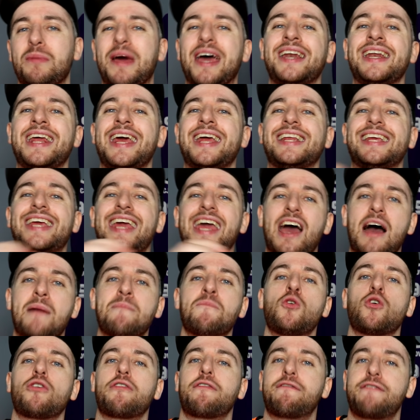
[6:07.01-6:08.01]
and then get a
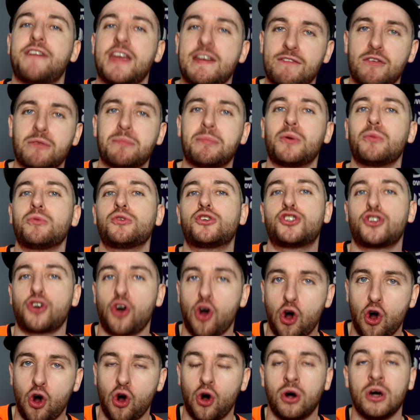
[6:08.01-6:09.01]
more favourable
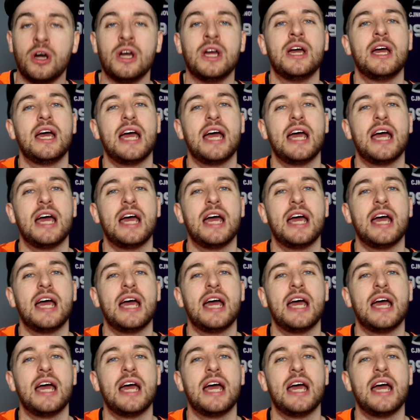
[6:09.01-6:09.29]
draw